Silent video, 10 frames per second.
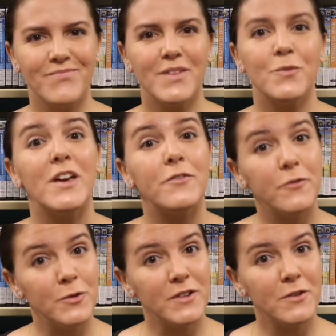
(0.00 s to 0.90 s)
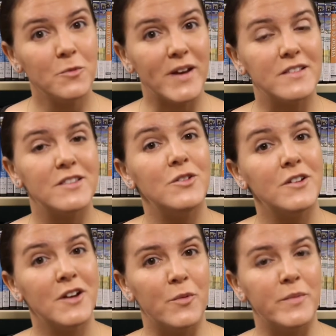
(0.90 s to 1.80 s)
We have a few different ways that you can
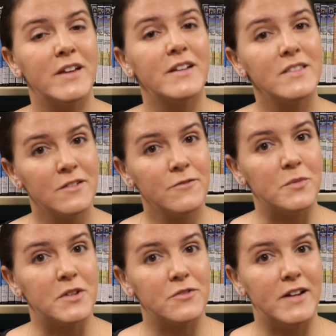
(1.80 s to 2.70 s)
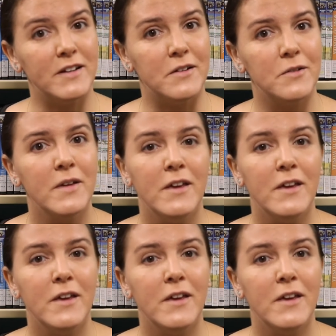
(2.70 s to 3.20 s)
come and get stuff from us right now.